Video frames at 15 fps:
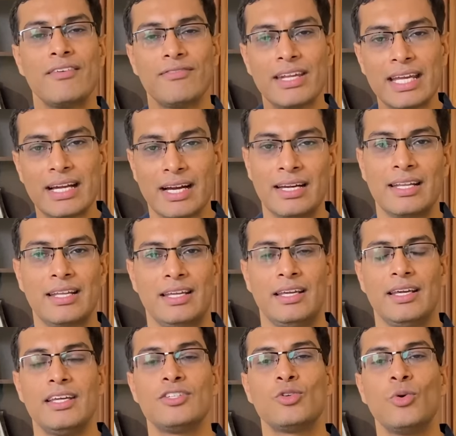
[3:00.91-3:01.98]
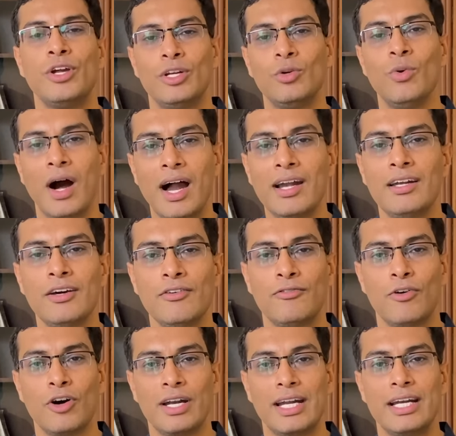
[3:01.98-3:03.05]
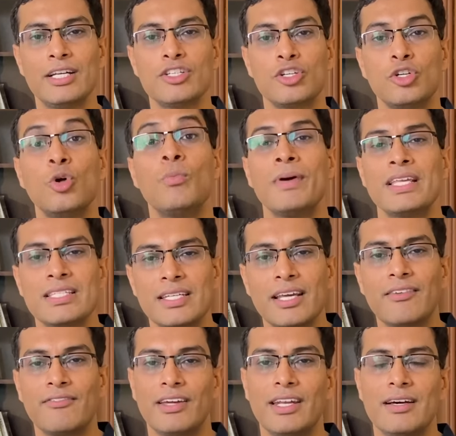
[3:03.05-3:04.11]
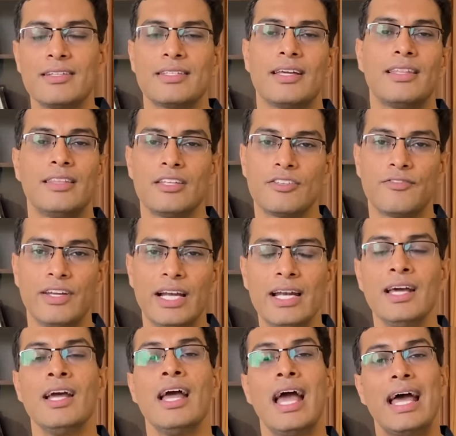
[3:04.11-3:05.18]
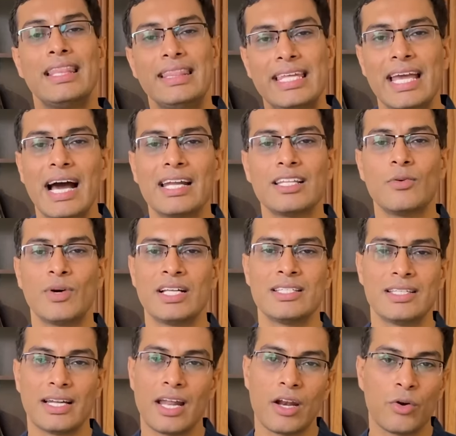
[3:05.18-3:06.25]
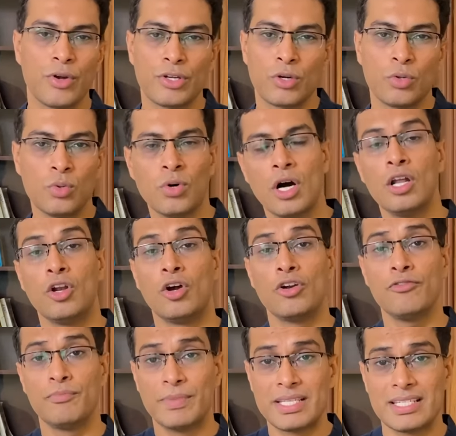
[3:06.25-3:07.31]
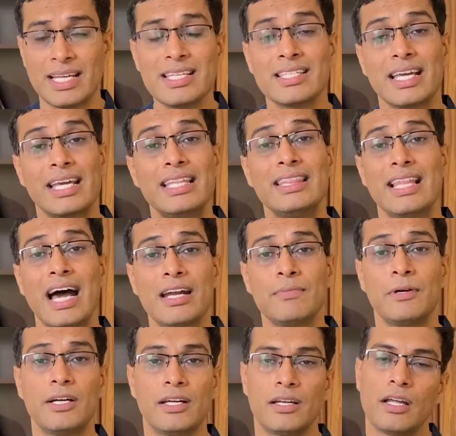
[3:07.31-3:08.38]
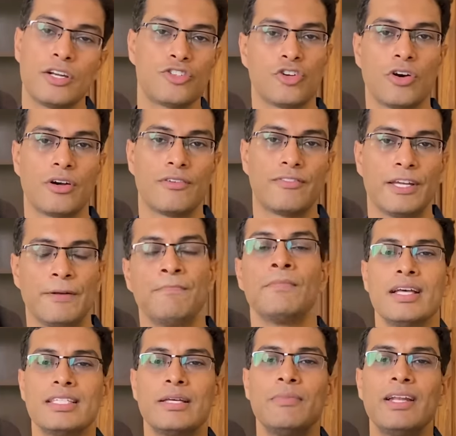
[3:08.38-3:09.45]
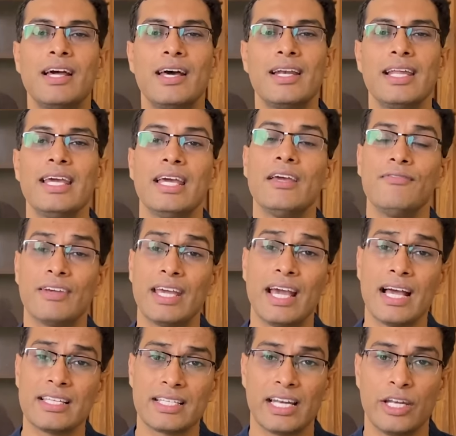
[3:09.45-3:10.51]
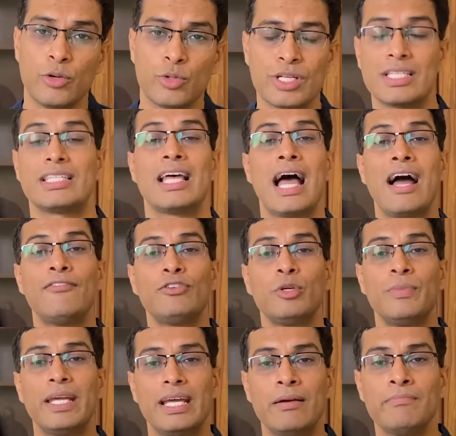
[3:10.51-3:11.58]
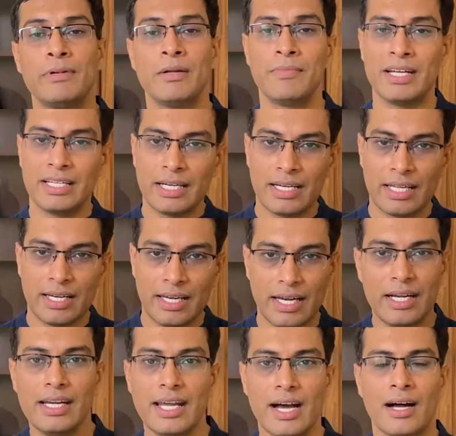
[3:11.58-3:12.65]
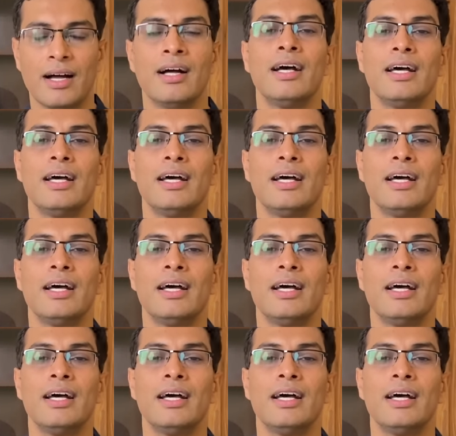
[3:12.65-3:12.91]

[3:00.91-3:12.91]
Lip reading: every country is going to hunt for its domestic winners in this field, and they are the ones that are going to do a lot of business in that particular geography. Similarly, if AI solutions have to be implemented in India,